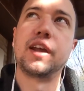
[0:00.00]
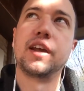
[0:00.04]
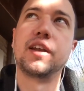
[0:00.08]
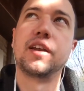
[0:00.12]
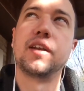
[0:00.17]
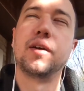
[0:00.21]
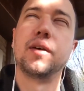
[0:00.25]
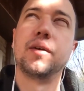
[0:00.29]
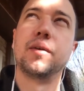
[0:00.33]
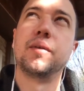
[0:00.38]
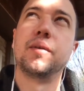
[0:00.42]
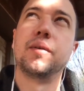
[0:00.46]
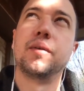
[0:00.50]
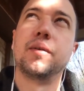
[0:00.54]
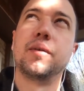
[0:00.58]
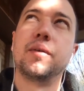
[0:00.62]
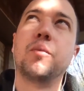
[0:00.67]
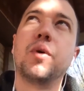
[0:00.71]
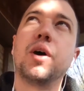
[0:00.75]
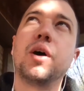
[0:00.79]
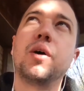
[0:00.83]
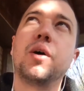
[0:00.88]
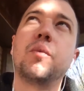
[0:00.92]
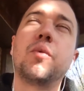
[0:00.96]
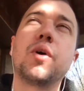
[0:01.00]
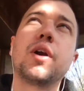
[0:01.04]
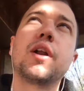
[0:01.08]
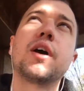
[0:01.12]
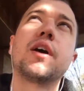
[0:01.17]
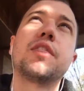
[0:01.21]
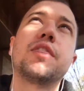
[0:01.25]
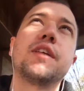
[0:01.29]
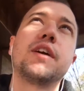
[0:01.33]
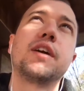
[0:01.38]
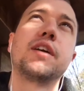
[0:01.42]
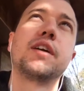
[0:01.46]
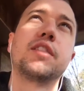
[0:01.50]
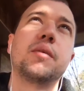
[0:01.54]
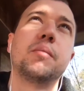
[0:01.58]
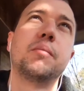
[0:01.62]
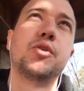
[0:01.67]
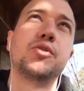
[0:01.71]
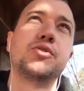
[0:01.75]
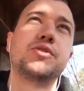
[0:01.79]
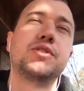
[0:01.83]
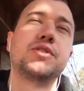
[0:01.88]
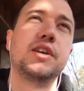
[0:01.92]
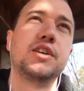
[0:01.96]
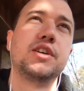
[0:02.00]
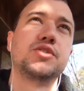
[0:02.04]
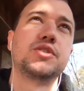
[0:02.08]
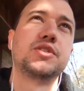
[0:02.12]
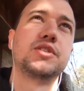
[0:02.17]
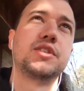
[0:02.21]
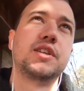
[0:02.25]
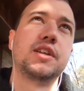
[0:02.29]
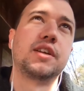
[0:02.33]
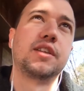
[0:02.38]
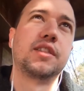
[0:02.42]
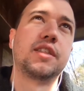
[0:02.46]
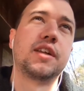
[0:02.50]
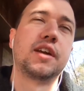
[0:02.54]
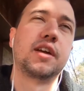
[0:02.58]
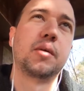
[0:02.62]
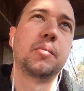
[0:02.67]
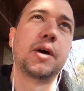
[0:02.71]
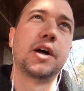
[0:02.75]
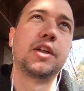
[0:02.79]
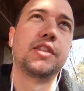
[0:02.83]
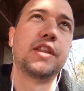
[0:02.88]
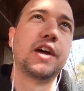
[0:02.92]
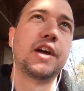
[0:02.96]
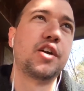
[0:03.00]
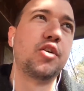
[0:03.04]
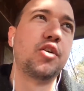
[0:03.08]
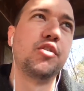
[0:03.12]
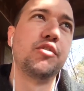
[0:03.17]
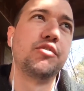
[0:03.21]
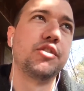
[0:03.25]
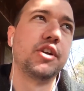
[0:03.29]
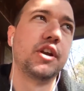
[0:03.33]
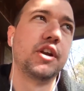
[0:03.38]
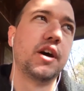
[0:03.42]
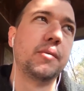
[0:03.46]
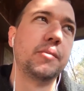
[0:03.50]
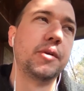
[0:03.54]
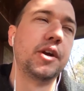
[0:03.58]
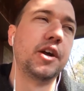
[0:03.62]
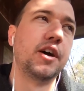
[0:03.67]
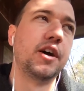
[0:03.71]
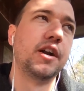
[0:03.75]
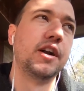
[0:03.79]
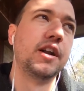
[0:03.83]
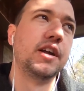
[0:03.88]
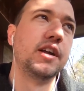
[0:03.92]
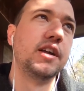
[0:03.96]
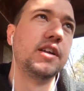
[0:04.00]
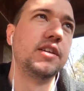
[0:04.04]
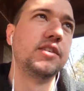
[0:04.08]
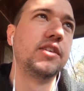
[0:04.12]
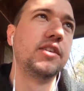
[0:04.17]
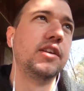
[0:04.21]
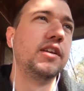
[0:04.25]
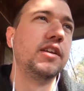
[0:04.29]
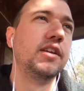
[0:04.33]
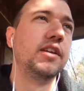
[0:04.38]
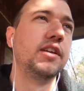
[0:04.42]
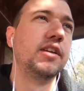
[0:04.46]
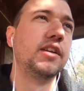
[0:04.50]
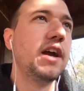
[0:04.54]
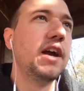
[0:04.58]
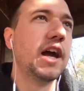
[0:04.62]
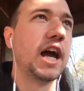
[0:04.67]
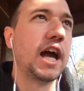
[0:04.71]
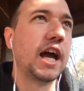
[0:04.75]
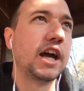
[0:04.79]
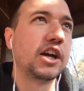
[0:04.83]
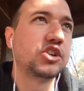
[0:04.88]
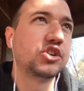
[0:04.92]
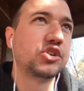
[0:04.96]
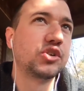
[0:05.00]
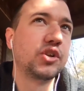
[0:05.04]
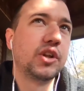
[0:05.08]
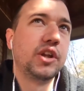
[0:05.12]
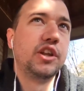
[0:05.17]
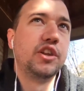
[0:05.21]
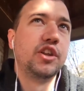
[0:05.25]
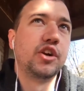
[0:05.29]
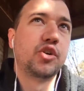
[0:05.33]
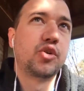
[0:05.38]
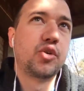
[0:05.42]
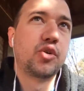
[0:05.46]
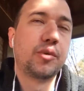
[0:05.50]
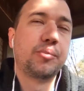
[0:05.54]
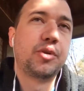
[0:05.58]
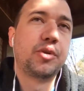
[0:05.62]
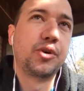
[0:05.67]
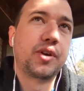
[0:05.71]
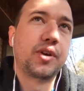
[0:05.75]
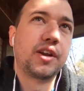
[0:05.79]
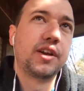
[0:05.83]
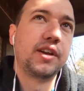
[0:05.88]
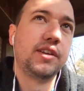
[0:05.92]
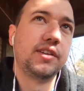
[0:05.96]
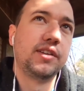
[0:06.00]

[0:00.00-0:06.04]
And what I think the most interesting thing about that whole phenomenon isn't actually the CryptoKitties